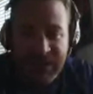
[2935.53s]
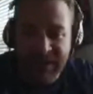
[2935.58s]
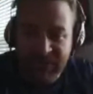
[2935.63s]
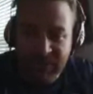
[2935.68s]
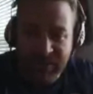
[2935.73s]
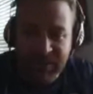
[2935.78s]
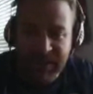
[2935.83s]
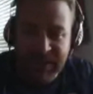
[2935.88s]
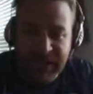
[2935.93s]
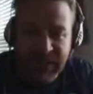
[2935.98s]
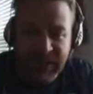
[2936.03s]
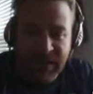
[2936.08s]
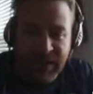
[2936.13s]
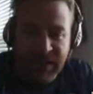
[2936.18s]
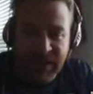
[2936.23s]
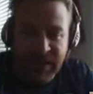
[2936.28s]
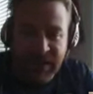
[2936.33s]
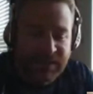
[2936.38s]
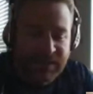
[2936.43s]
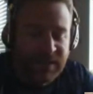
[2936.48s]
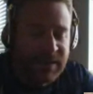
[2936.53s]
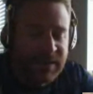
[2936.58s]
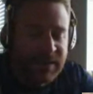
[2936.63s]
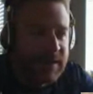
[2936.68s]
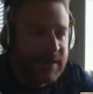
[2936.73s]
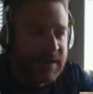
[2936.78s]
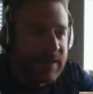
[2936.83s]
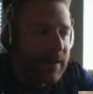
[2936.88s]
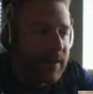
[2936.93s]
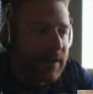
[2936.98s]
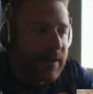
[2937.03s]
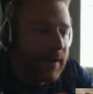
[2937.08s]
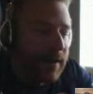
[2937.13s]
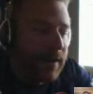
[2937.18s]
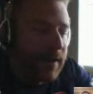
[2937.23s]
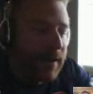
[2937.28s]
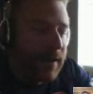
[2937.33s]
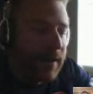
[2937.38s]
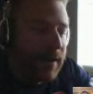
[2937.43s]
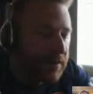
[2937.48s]
media and everybody else,
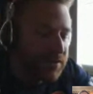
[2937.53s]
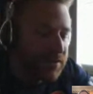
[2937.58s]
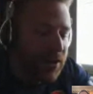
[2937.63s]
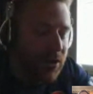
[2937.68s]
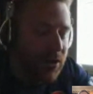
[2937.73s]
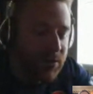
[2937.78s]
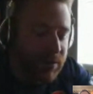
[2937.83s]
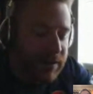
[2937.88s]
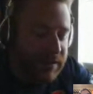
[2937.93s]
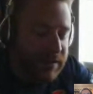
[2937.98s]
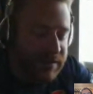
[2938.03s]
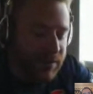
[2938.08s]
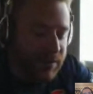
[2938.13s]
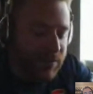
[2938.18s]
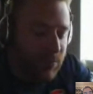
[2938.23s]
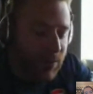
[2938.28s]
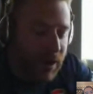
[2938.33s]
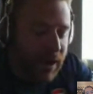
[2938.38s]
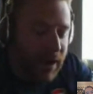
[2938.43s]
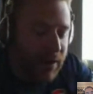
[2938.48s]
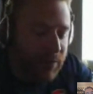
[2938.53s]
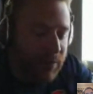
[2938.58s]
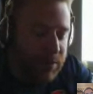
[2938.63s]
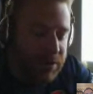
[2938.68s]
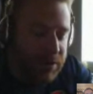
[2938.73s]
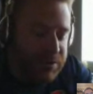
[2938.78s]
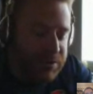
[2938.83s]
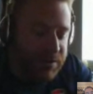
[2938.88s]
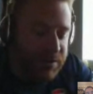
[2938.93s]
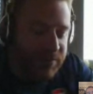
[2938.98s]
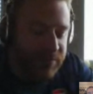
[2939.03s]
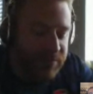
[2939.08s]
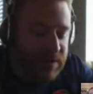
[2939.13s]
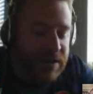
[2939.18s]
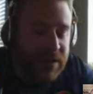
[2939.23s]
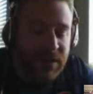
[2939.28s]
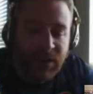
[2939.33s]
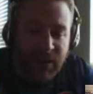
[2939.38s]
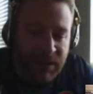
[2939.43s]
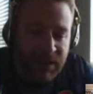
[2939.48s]
but there's no reason why we should
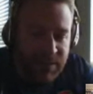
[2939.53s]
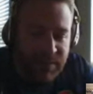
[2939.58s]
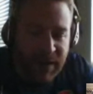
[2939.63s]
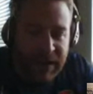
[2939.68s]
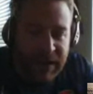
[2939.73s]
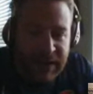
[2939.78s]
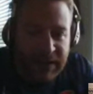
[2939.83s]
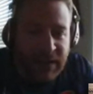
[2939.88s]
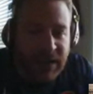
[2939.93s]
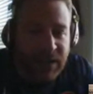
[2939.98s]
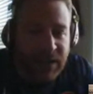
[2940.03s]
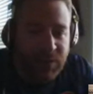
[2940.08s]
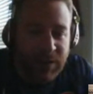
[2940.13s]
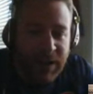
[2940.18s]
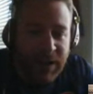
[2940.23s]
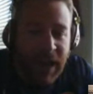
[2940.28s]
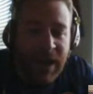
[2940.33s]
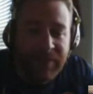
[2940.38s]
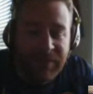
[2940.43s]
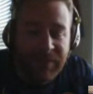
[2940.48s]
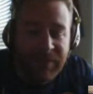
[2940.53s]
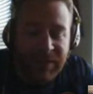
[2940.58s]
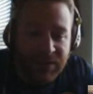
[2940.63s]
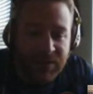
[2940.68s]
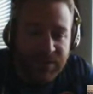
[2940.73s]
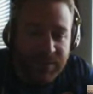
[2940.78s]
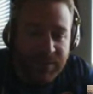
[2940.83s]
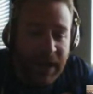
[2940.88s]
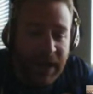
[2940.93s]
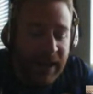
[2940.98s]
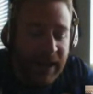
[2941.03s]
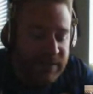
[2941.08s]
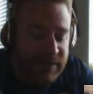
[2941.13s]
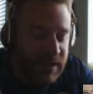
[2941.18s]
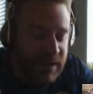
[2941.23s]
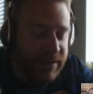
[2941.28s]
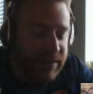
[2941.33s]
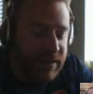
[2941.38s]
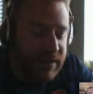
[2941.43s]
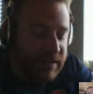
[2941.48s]
fear anybody like we have in years
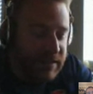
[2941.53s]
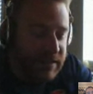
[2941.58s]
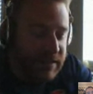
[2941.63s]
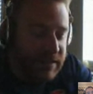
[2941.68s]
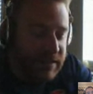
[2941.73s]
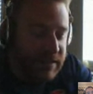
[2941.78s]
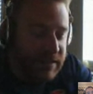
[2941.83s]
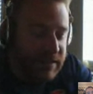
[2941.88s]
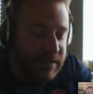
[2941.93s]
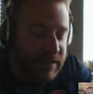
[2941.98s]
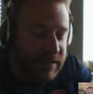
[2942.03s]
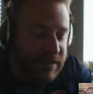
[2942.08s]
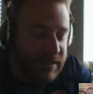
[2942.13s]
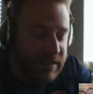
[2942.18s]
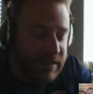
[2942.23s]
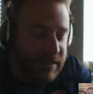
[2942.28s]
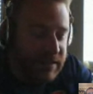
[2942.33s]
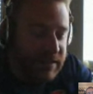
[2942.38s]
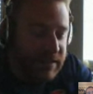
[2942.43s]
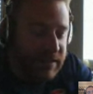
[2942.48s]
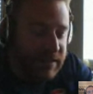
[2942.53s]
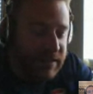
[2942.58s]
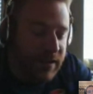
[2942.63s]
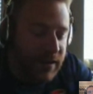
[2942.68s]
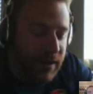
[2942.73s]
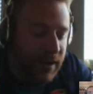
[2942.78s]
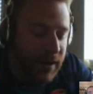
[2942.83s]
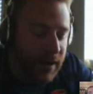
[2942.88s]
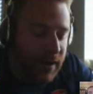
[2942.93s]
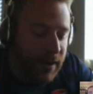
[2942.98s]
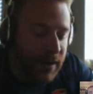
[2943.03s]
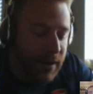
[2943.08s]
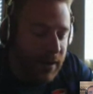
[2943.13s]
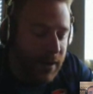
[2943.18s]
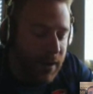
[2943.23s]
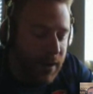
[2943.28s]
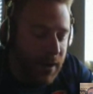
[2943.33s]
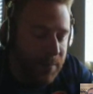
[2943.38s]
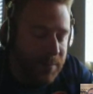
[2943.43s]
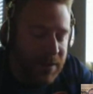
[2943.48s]
past. I think that's going to be
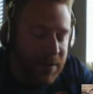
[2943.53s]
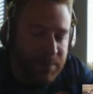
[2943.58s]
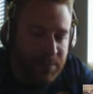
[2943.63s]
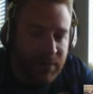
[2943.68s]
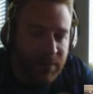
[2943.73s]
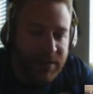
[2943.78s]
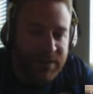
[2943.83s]
a big